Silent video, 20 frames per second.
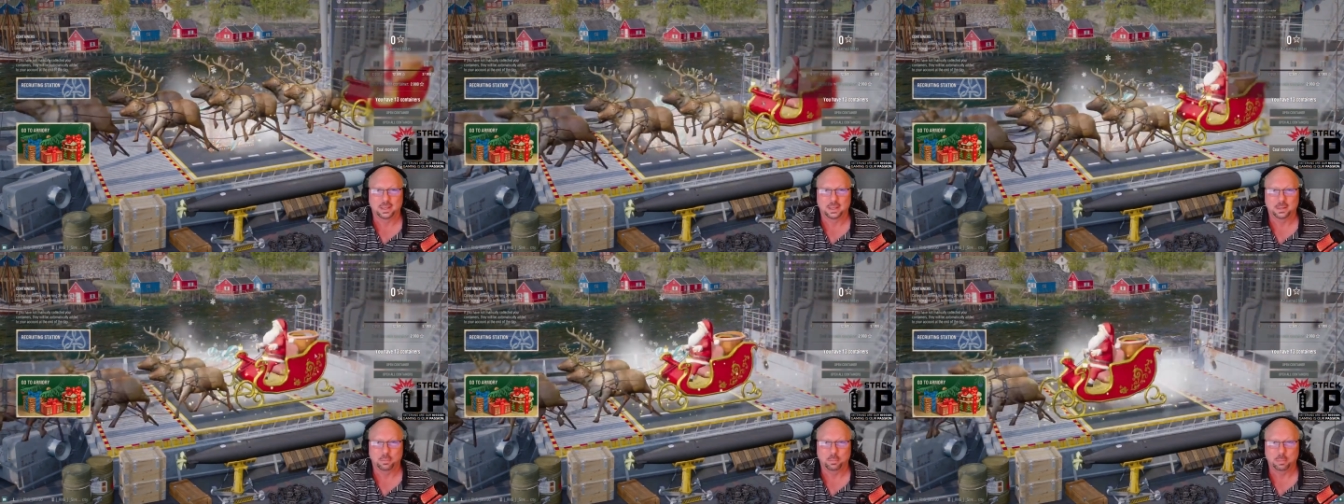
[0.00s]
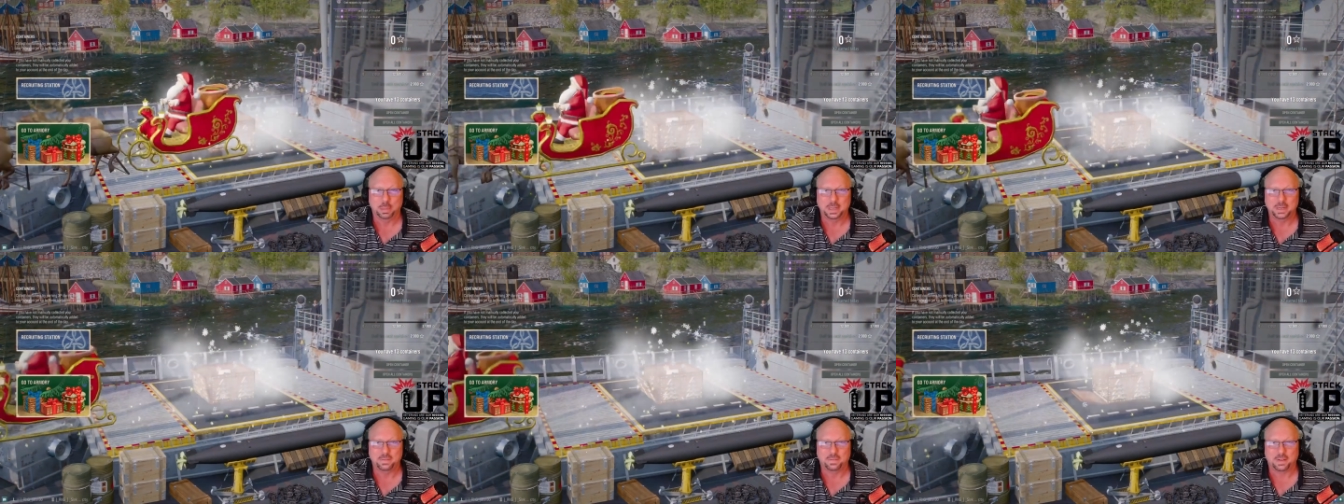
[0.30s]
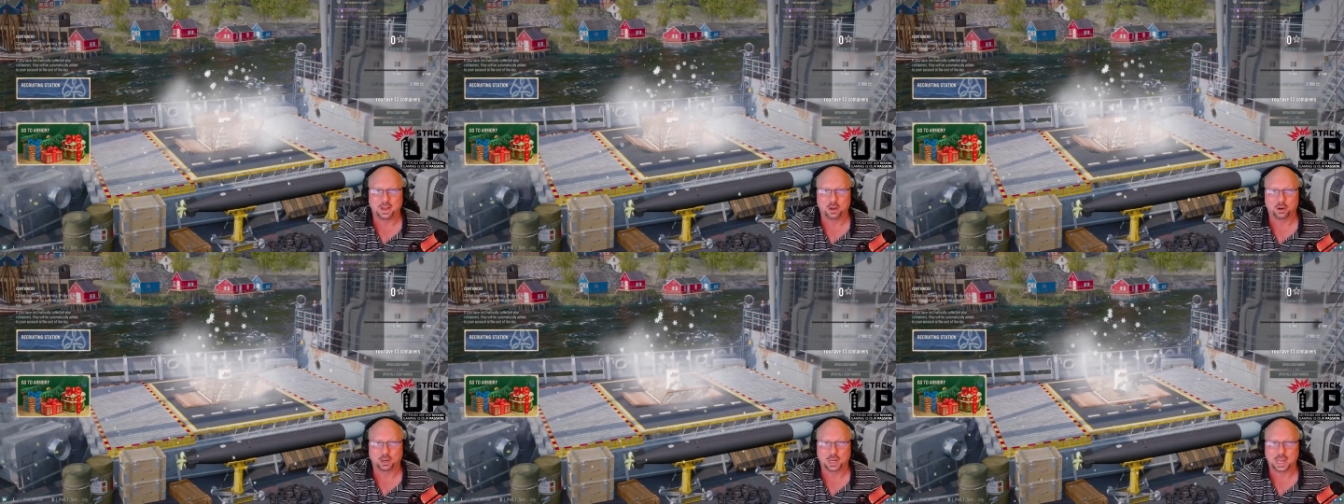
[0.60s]

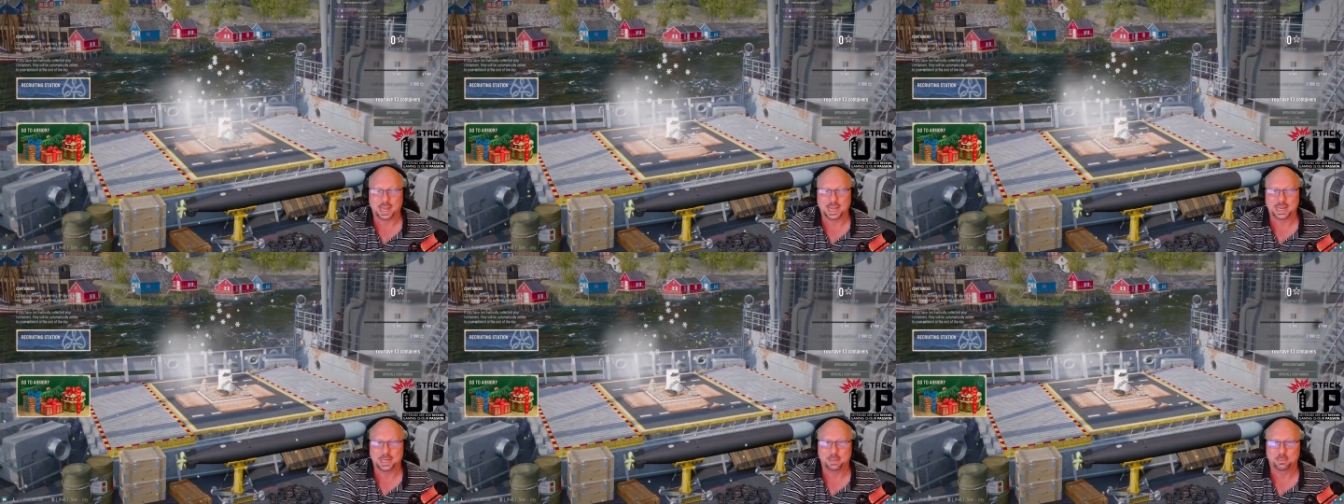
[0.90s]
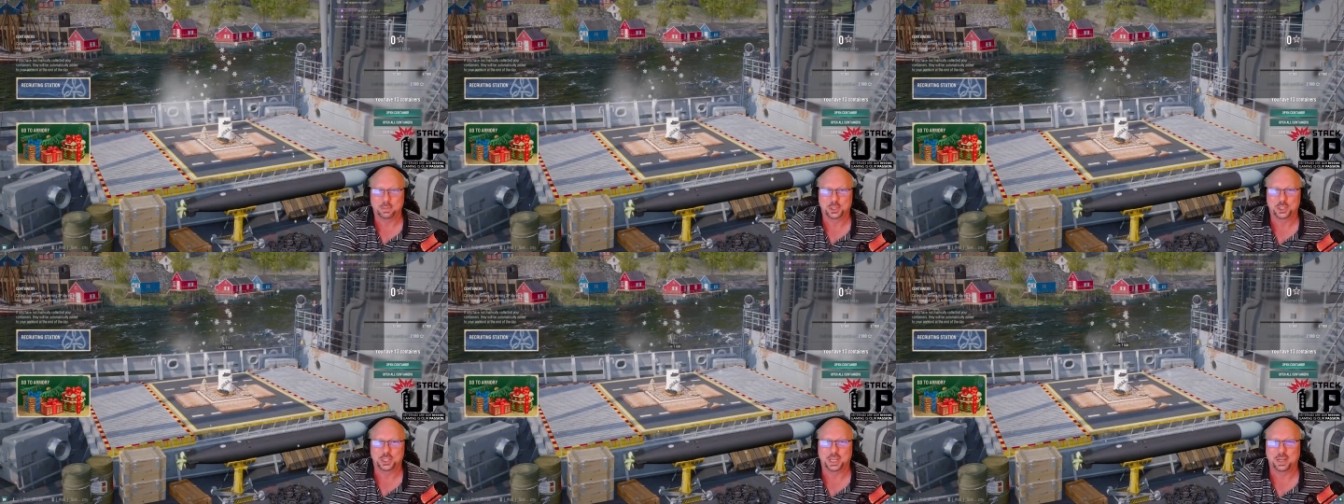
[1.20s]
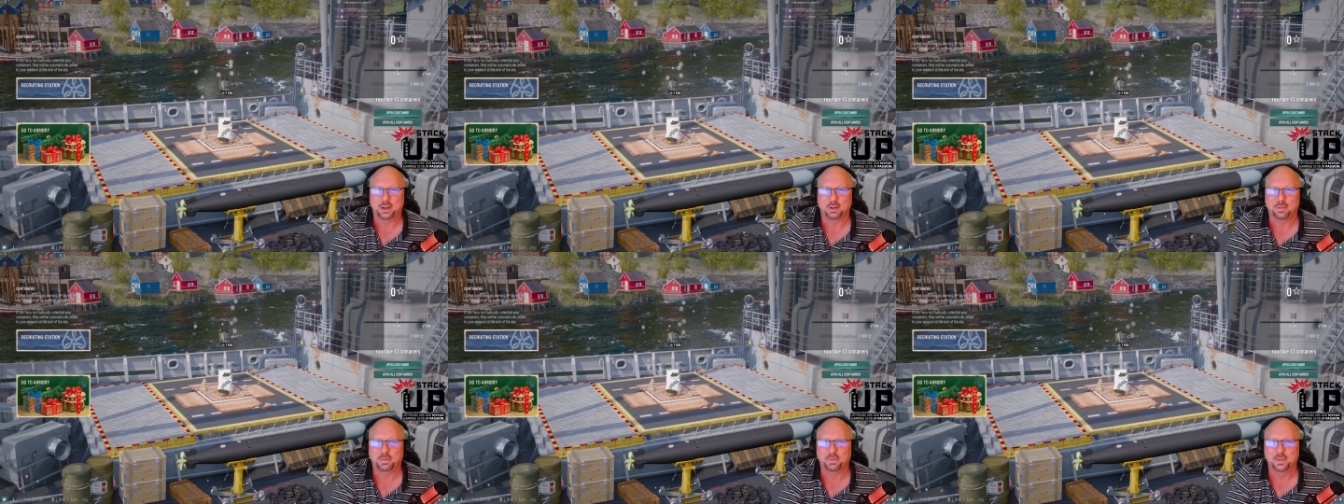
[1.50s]
Beefall got
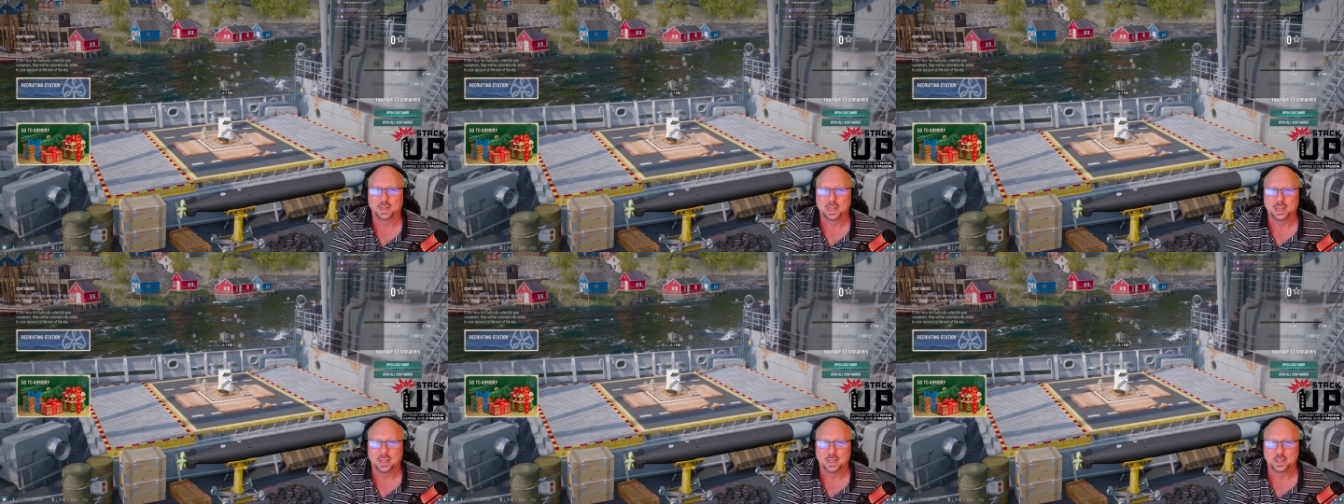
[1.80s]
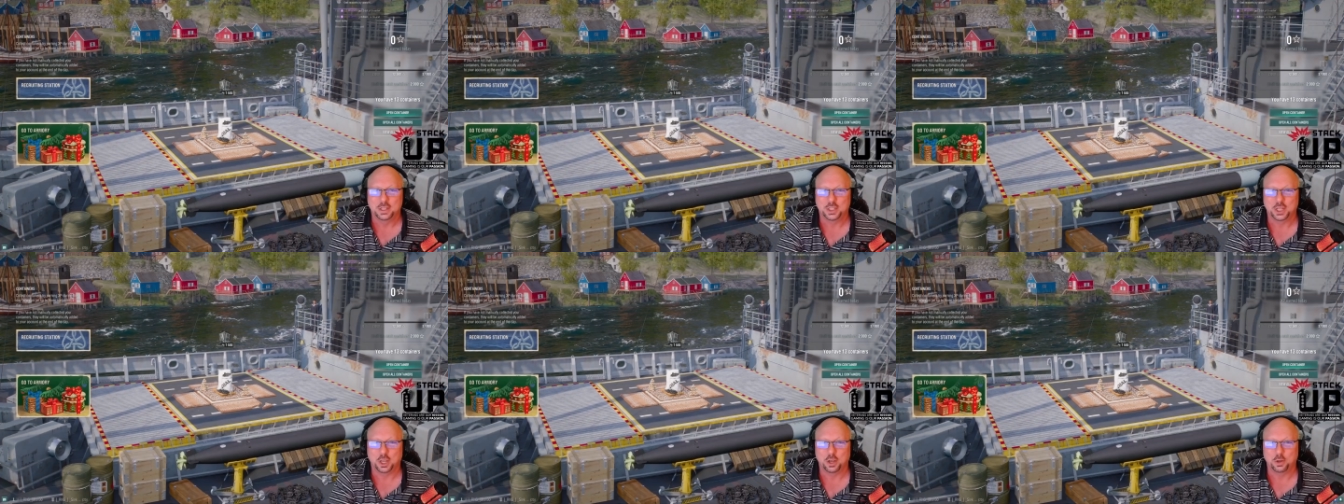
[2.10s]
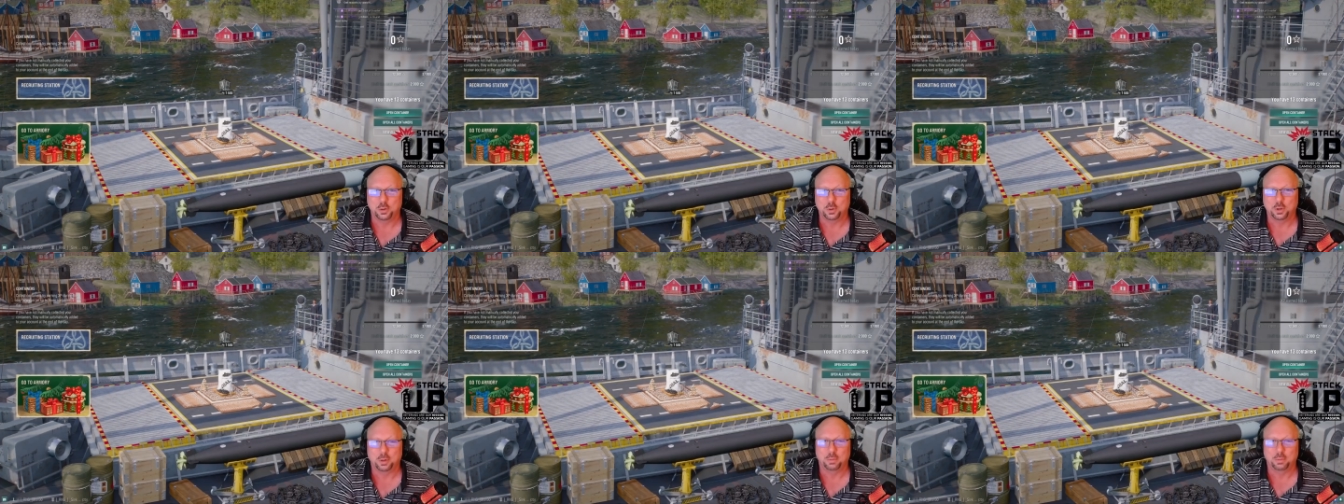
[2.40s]
himself, so